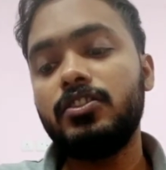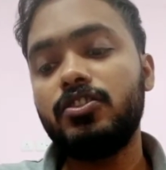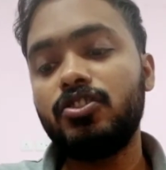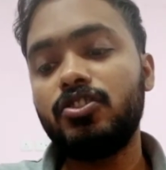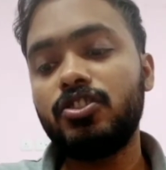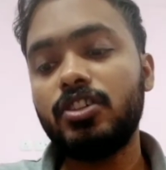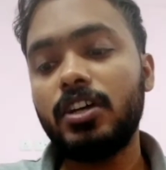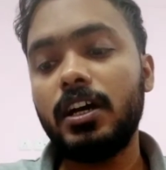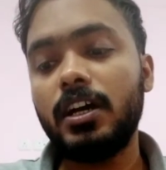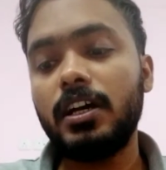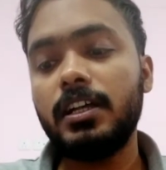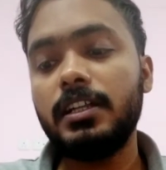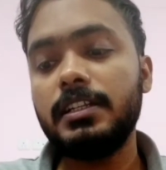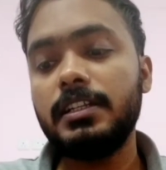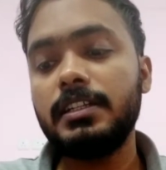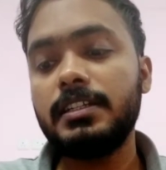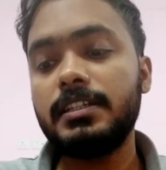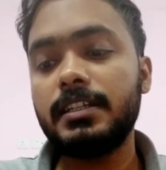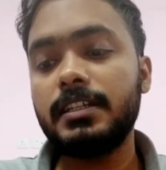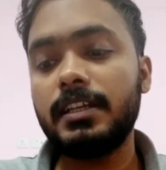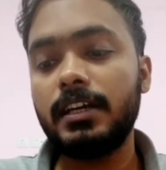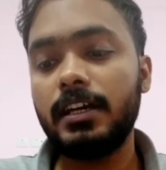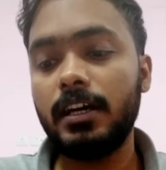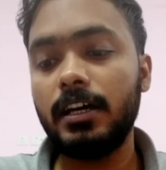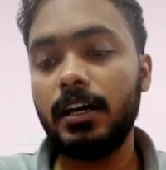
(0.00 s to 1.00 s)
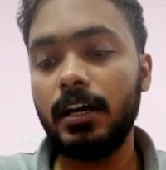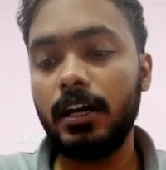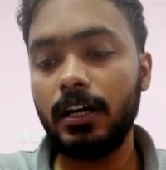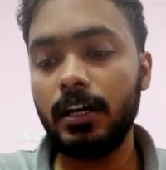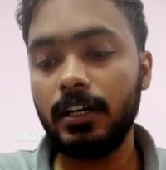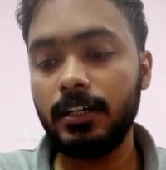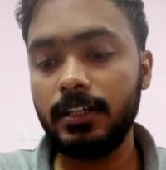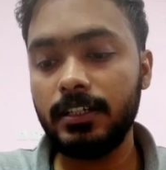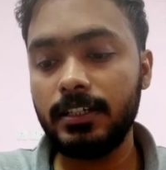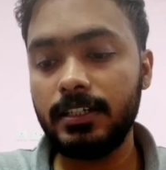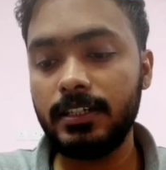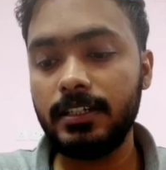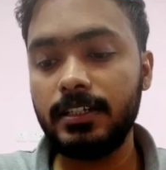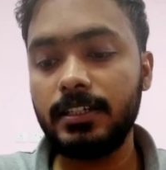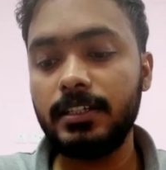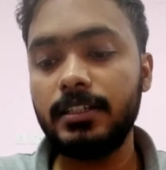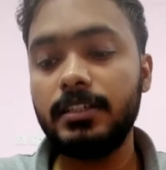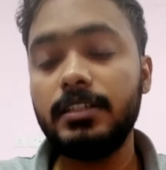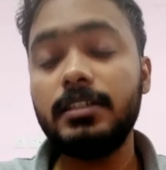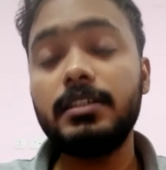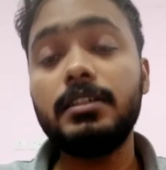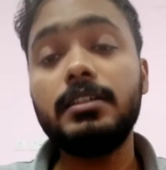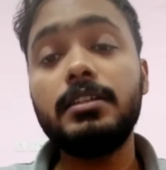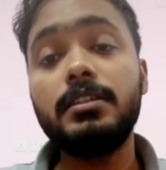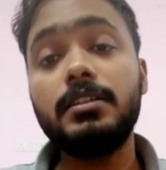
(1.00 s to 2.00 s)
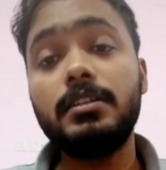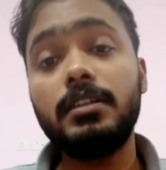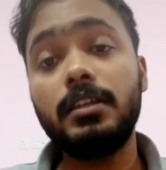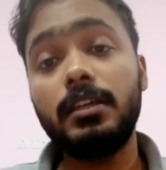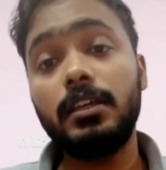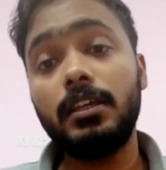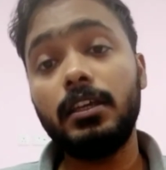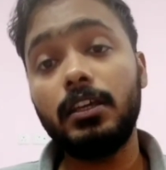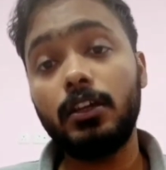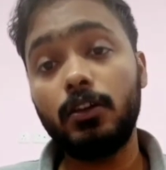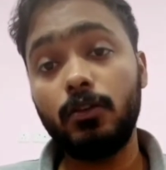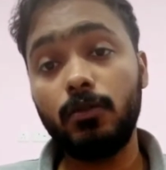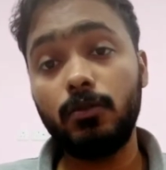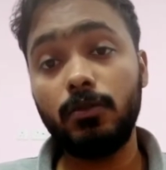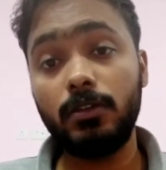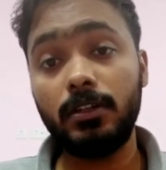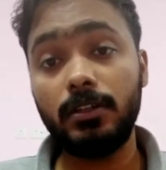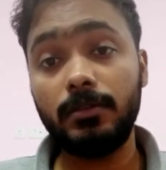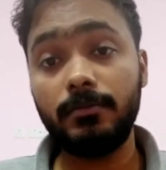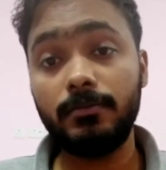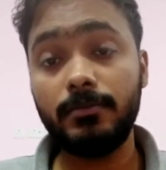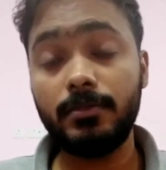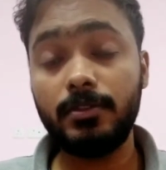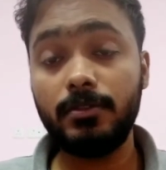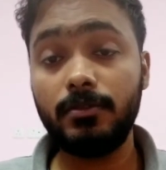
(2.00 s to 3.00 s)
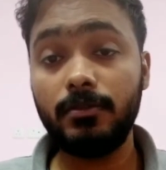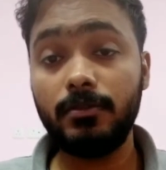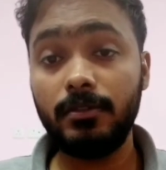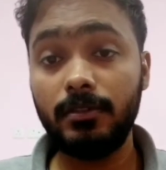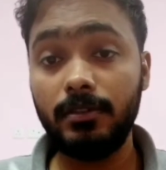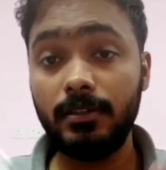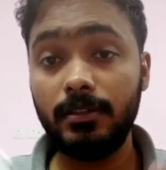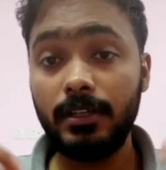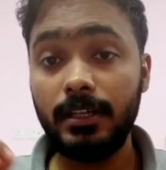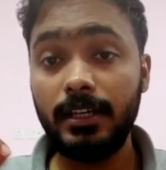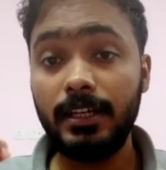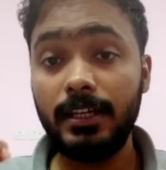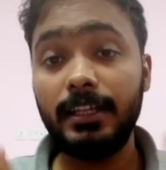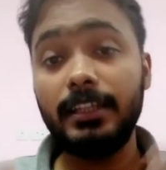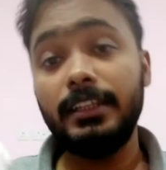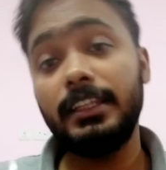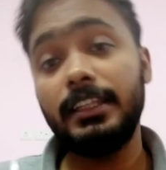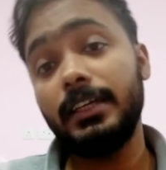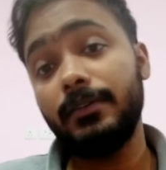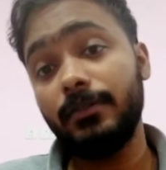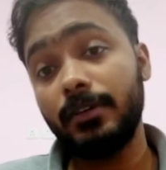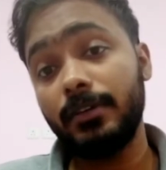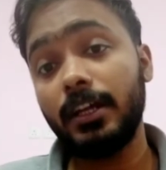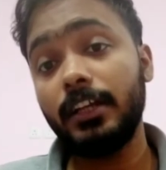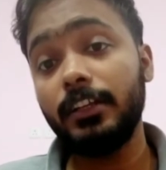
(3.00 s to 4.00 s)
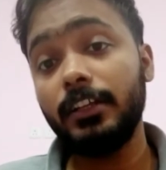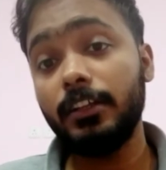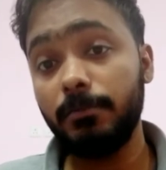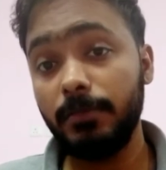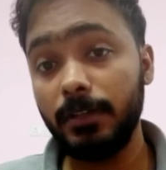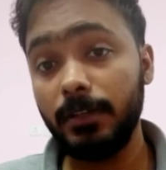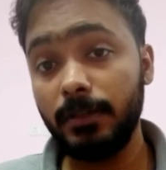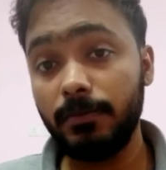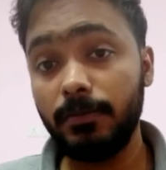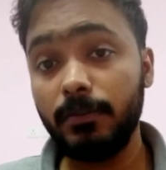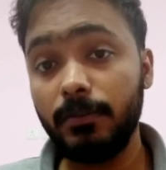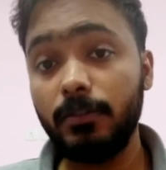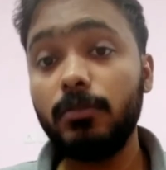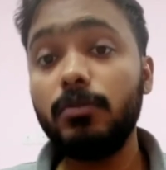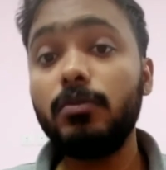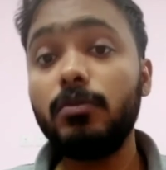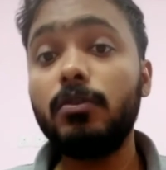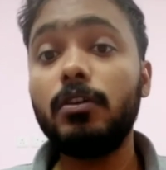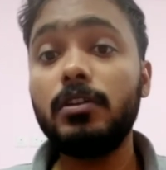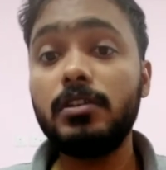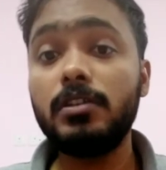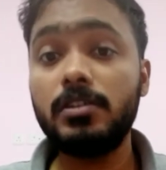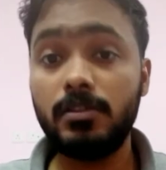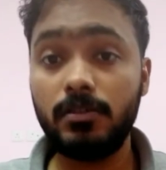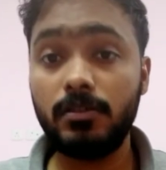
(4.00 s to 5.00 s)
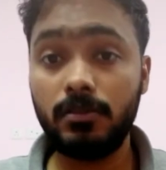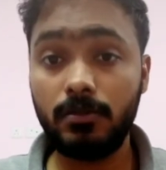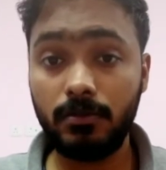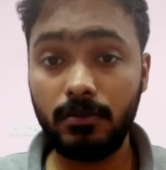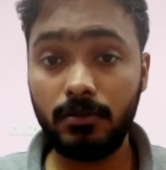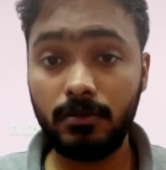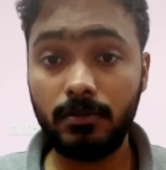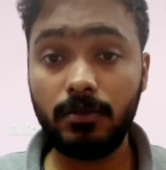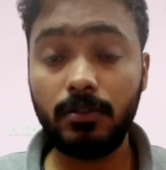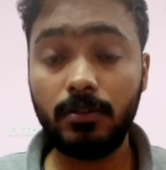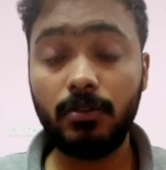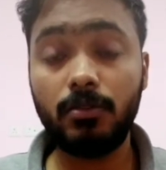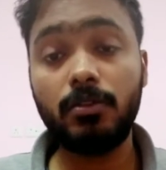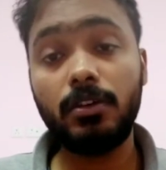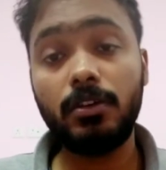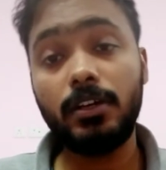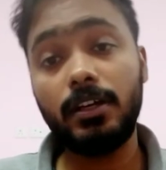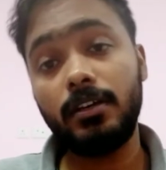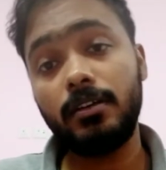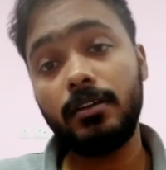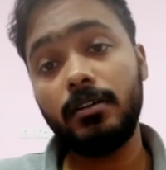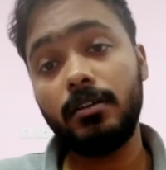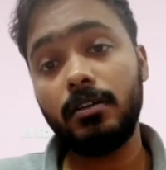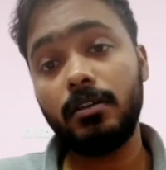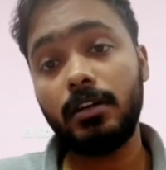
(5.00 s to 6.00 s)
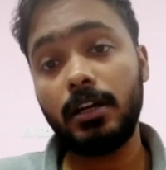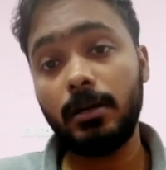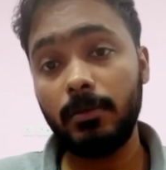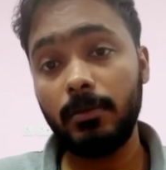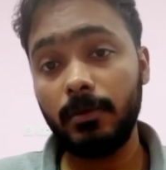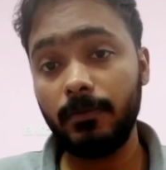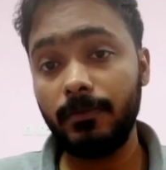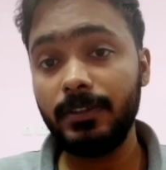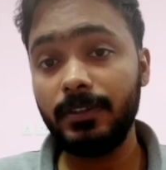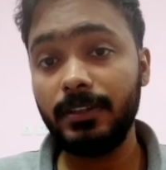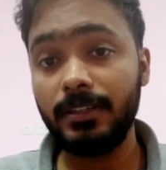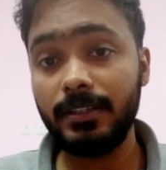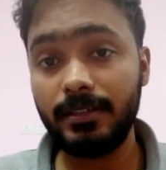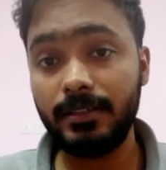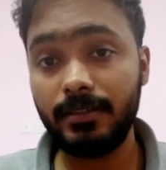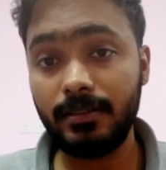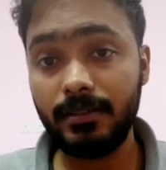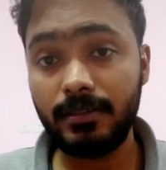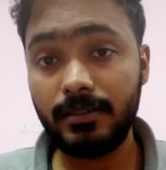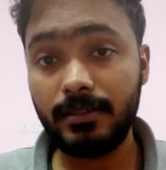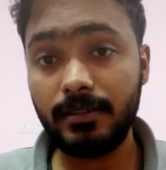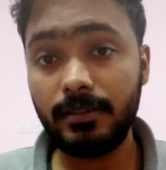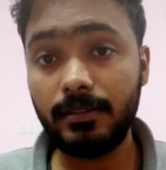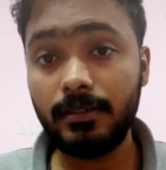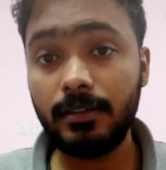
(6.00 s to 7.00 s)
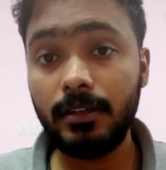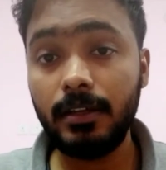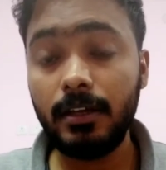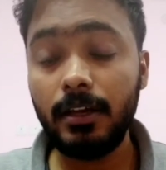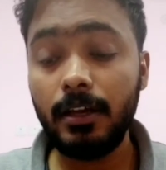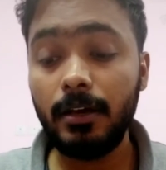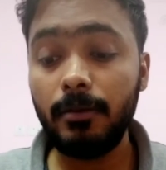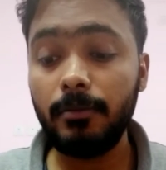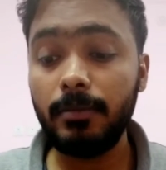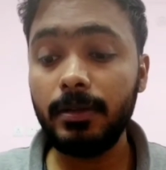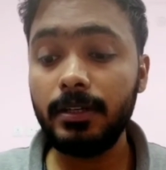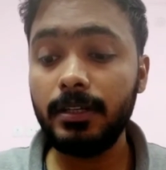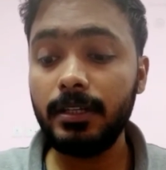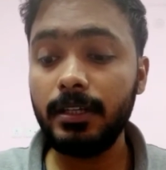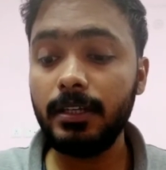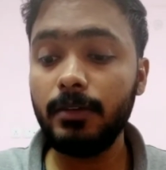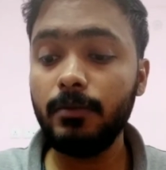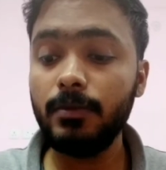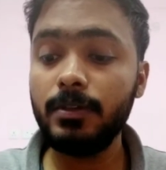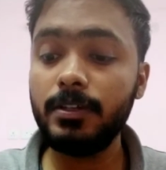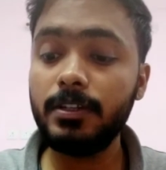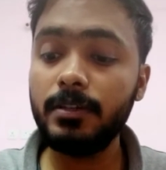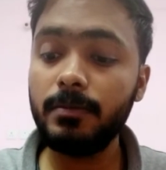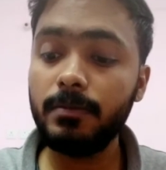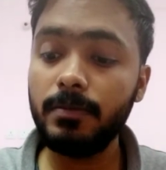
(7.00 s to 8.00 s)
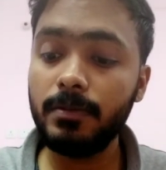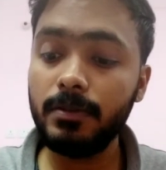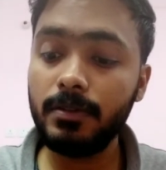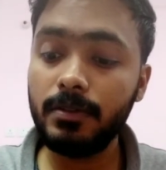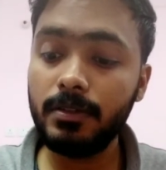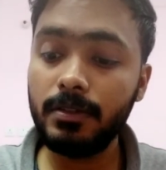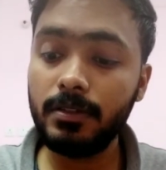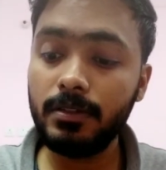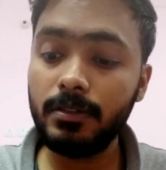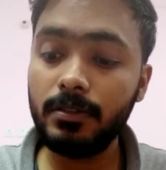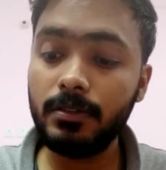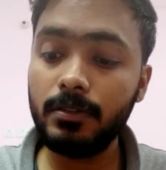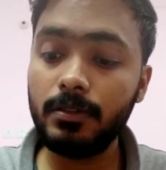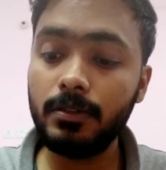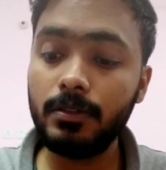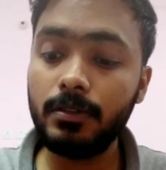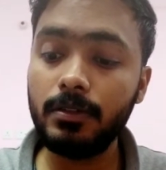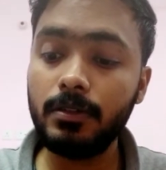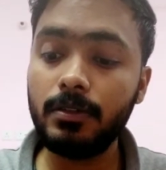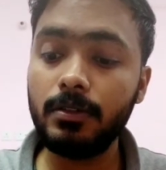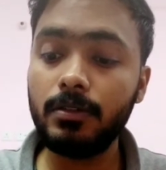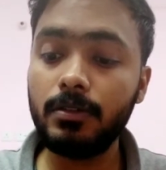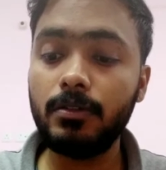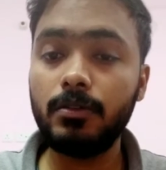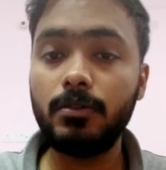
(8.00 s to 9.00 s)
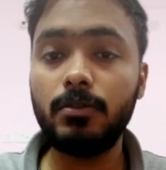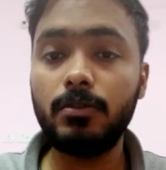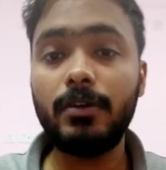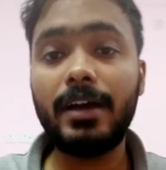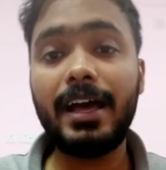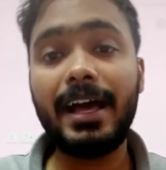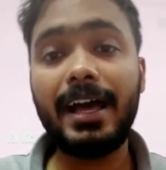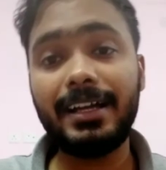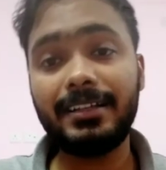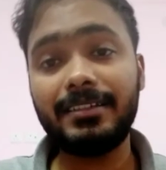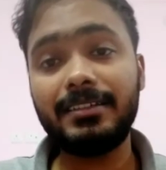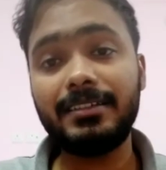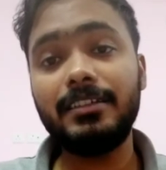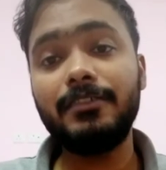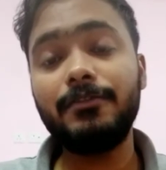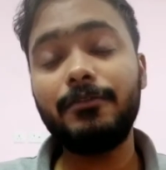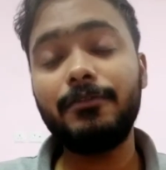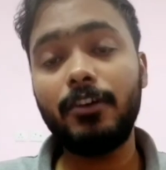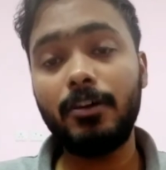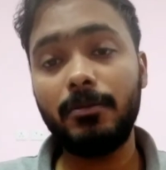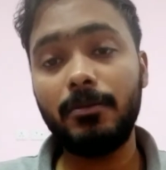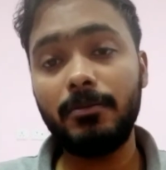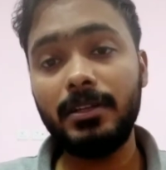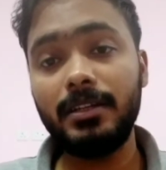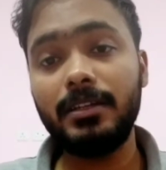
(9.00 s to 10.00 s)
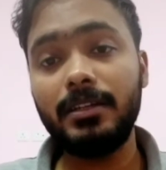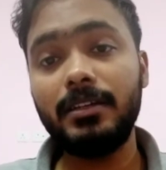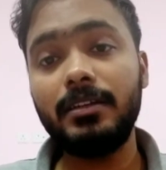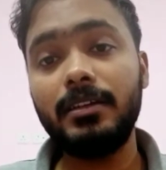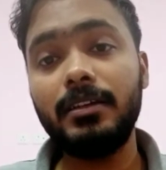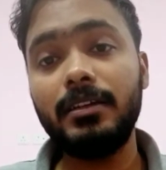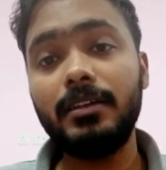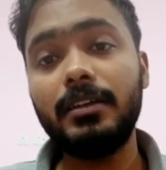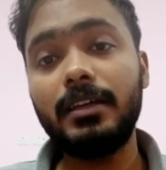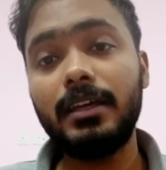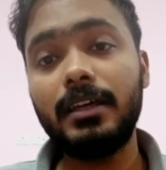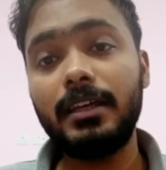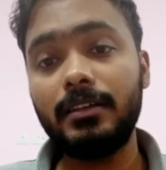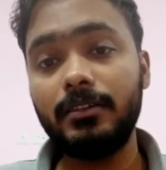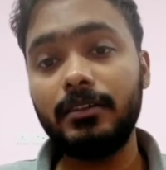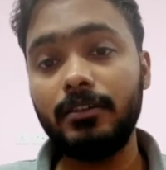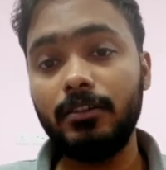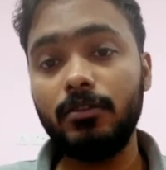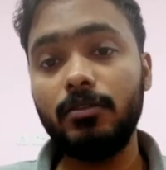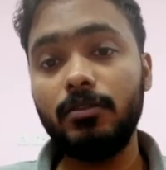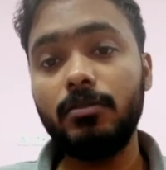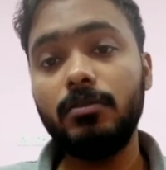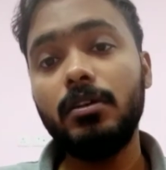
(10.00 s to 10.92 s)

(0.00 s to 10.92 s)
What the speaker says: Charles Augustin de Coulomb. So there were other people who also come up with this result, but he was the person who actually formulated it, and